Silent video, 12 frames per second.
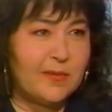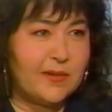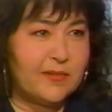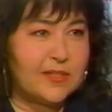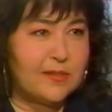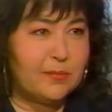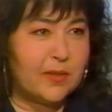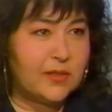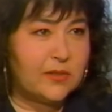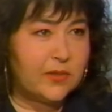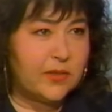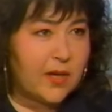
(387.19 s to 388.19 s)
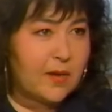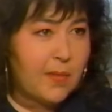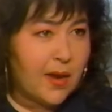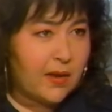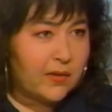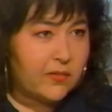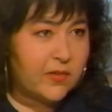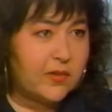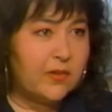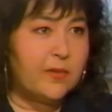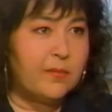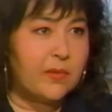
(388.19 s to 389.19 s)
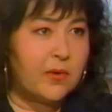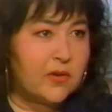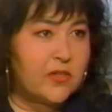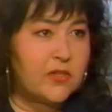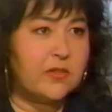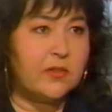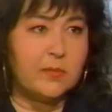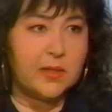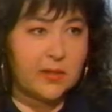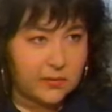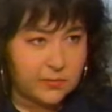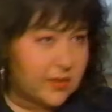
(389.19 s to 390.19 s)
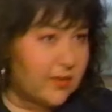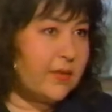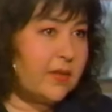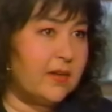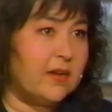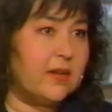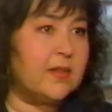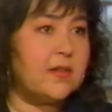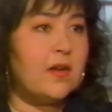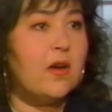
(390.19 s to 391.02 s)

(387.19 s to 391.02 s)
But it was the place where you come out of and you emerge and you become something else,